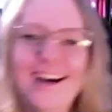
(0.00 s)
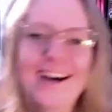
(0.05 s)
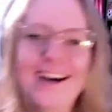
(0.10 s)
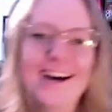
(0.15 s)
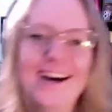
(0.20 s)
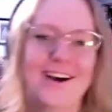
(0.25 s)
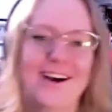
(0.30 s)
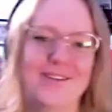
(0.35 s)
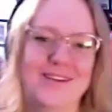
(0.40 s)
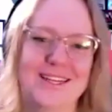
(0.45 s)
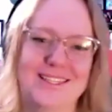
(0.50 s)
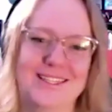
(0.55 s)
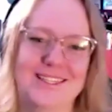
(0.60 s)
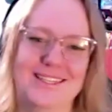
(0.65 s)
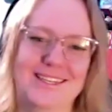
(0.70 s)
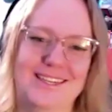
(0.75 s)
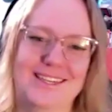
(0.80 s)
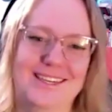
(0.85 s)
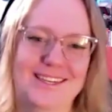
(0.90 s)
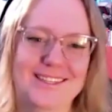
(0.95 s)

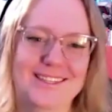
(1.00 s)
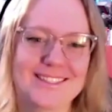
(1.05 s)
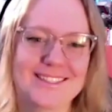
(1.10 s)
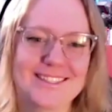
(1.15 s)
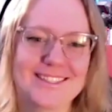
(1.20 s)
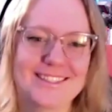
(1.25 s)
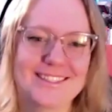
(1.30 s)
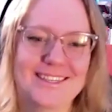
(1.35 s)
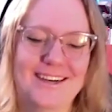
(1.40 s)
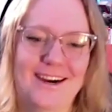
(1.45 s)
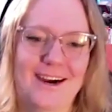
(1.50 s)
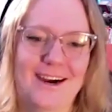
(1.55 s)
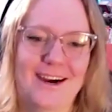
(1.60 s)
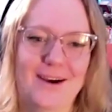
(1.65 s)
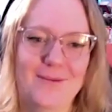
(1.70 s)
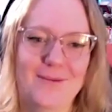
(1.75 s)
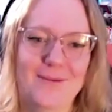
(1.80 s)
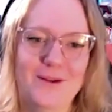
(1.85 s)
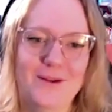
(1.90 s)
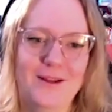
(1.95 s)
Amazing.
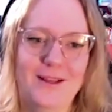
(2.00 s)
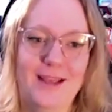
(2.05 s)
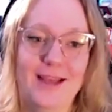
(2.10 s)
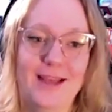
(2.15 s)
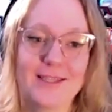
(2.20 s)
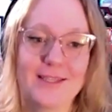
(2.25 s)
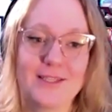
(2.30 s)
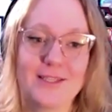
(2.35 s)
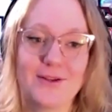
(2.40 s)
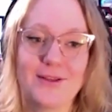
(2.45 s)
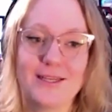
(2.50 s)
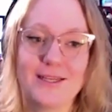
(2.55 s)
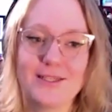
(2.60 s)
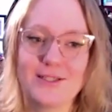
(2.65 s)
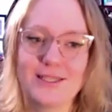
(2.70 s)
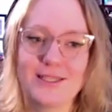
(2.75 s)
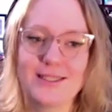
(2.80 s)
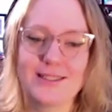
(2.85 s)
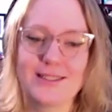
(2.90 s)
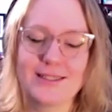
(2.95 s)
Yeah, so this
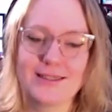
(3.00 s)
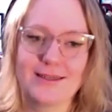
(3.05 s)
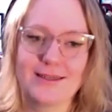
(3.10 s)
is